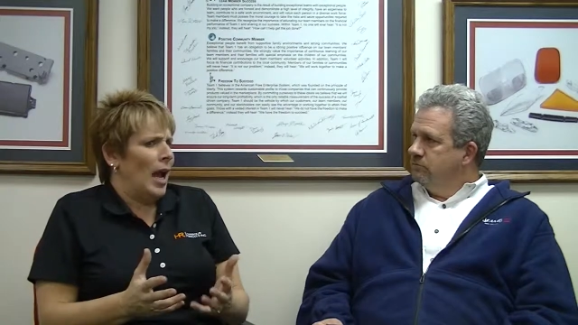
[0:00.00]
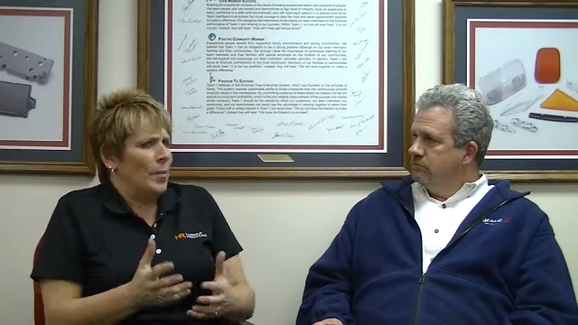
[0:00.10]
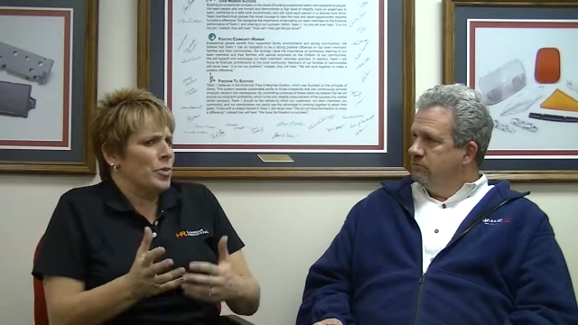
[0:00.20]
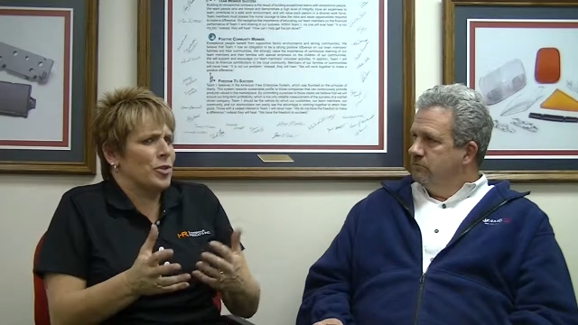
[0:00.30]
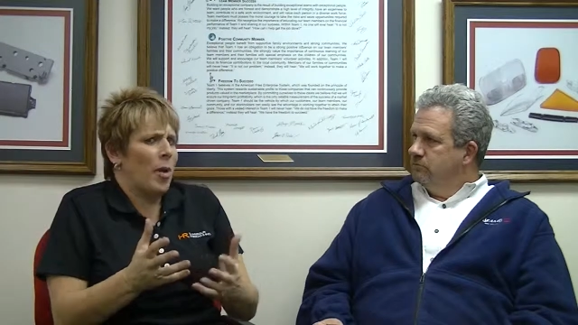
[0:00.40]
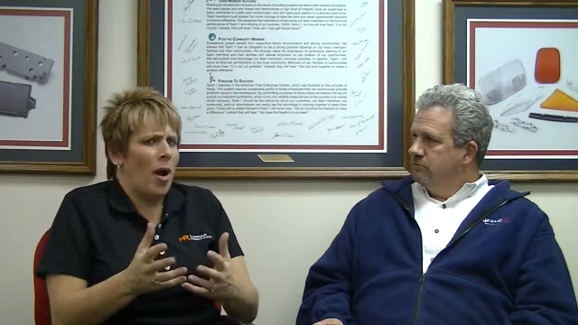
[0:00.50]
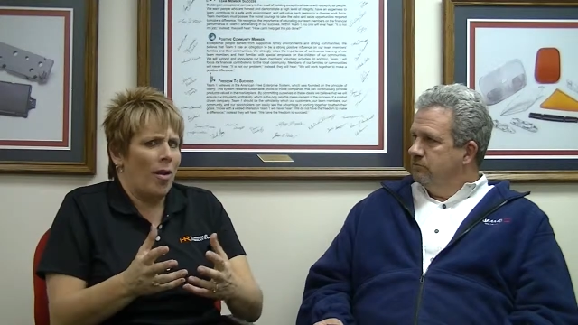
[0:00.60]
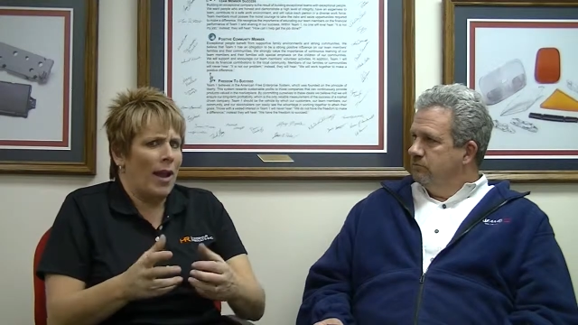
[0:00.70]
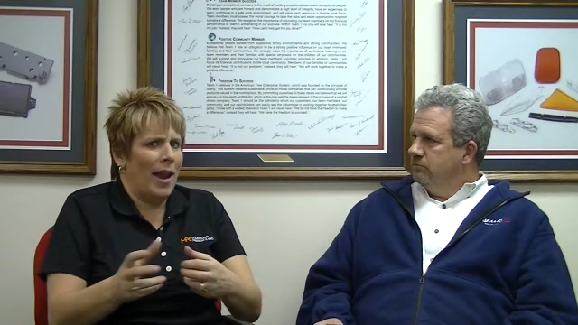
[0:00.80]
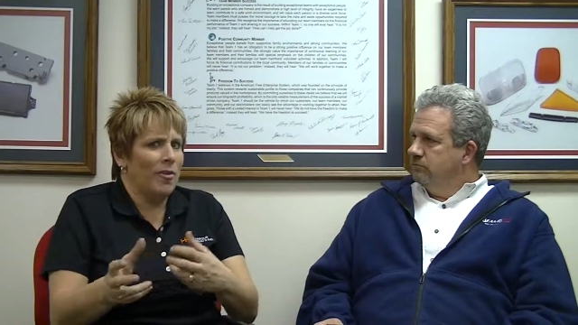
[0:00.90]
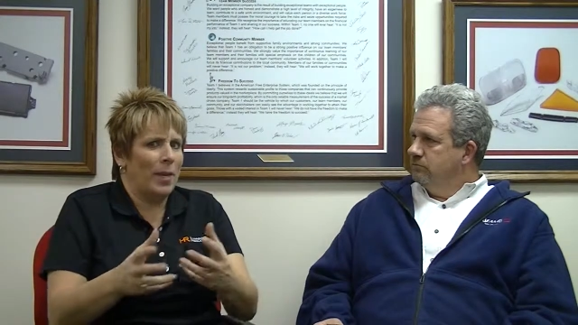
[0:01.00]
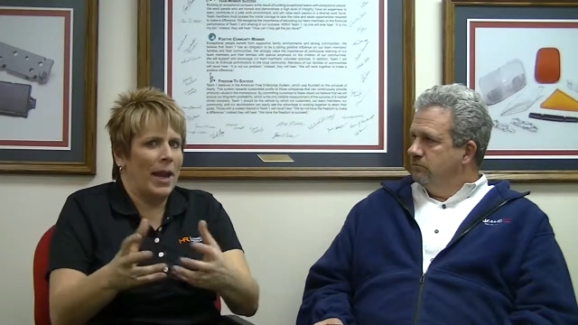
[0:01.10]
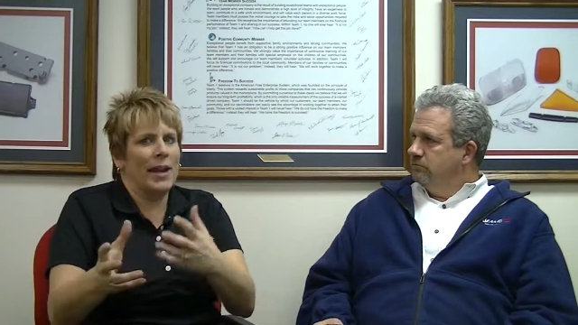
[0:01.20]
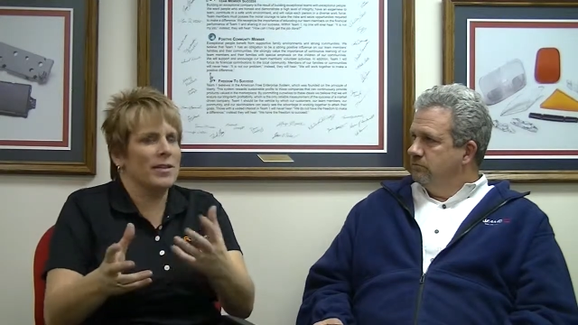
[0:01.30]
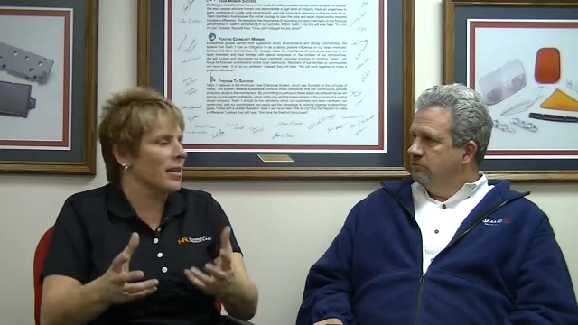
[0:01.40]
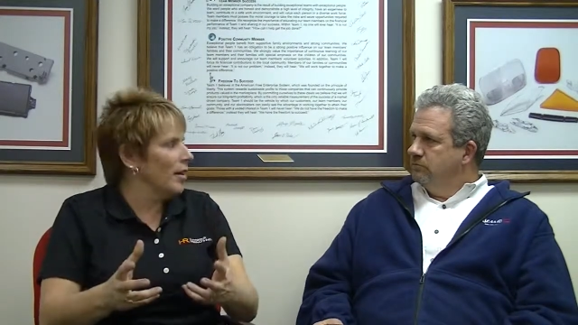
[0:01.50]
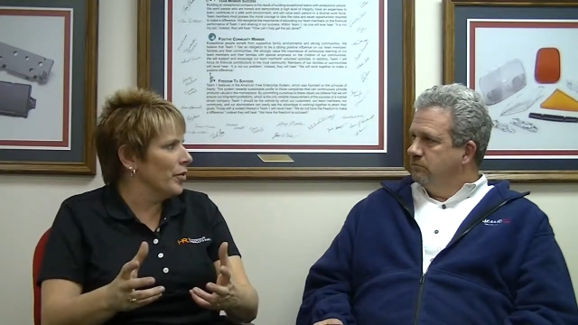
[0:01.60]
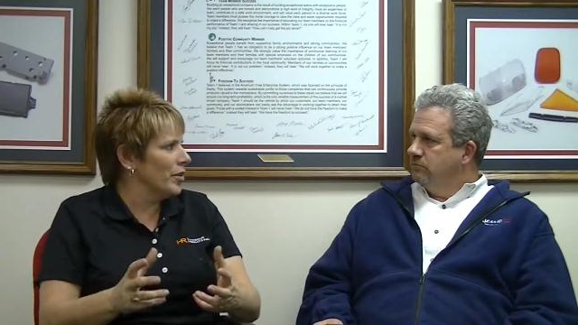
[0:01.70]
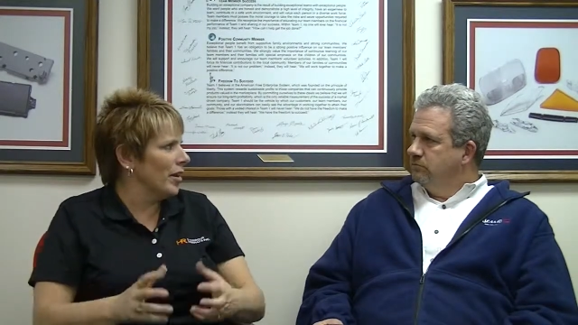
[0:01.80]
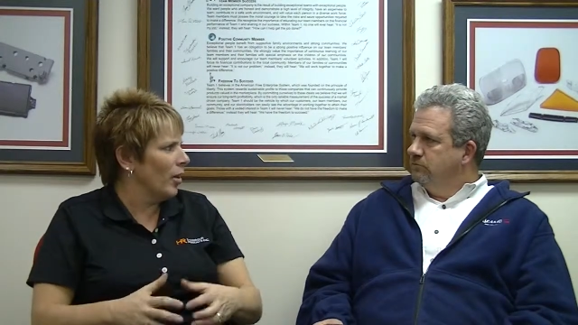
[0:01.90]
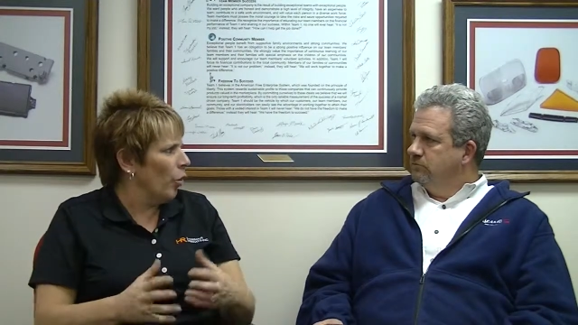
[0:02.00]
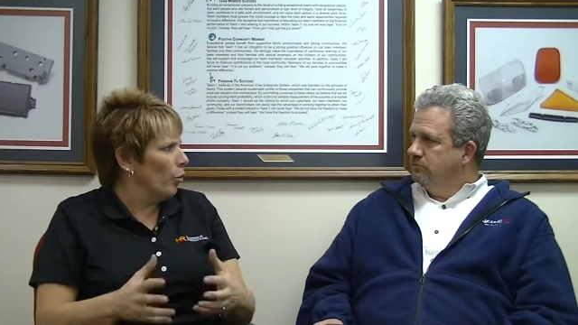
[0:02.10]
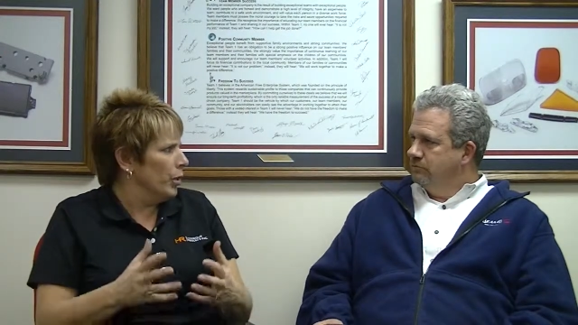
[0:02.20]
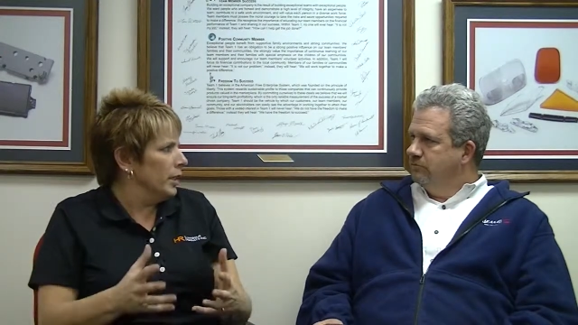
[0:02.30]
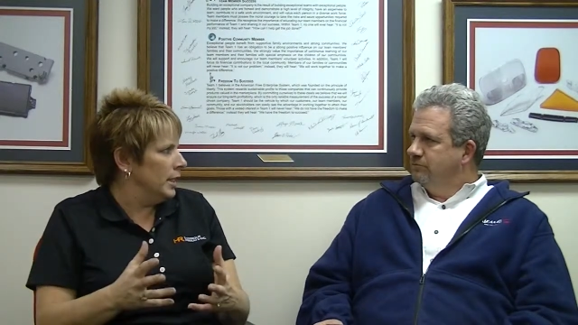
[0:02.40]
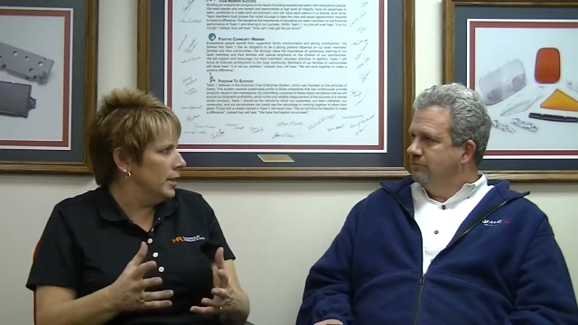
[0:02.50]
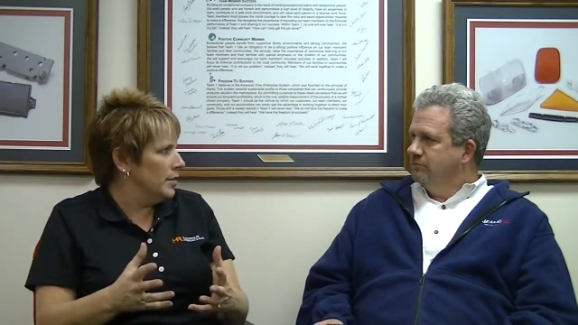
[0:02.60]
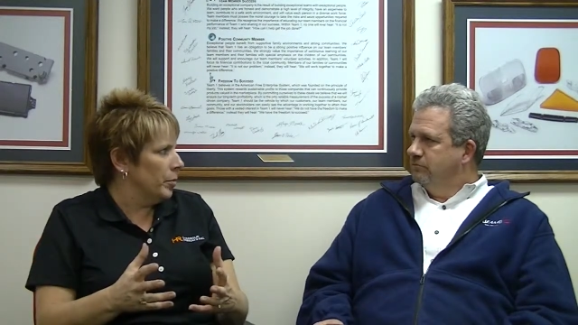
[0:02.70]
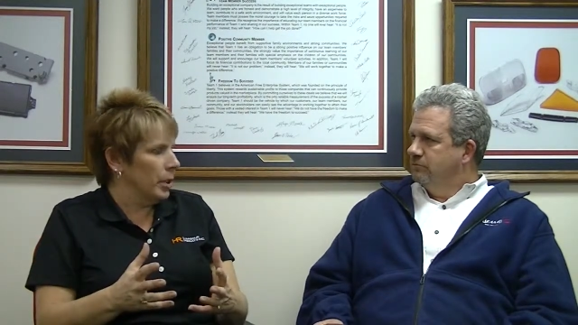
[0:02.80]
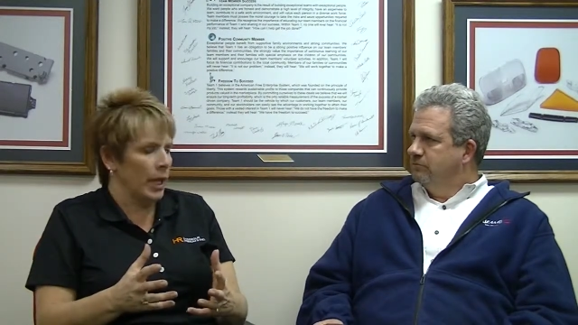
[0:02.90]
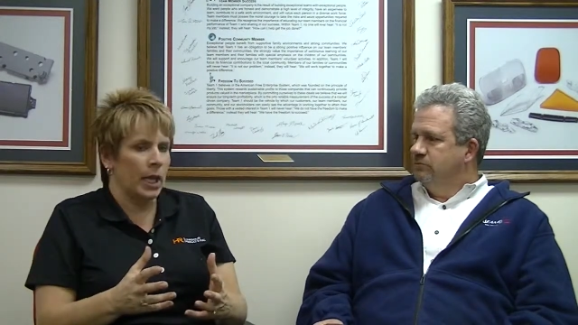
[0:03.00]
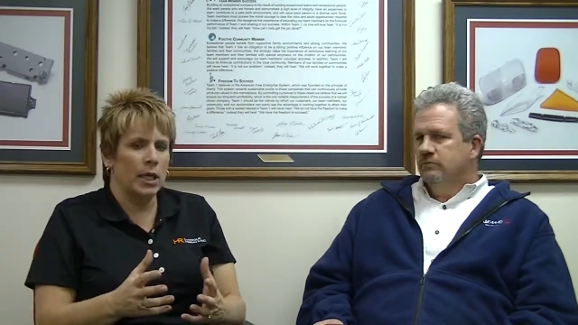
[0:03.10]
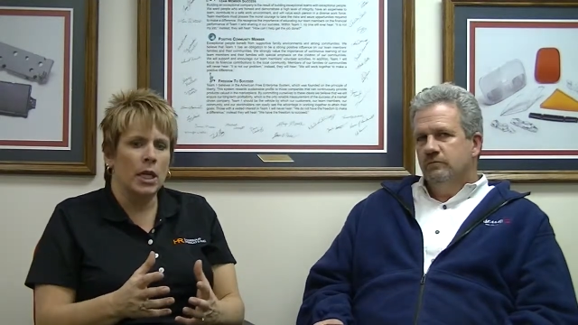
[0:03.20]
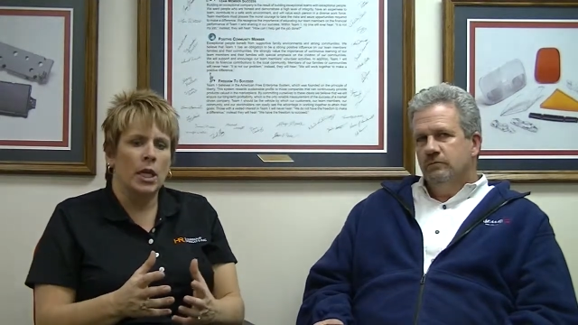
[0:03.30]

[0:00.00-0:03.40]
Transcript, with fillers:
Speaker 1: I'm small, I have my hands on everything, I don't really need to plan.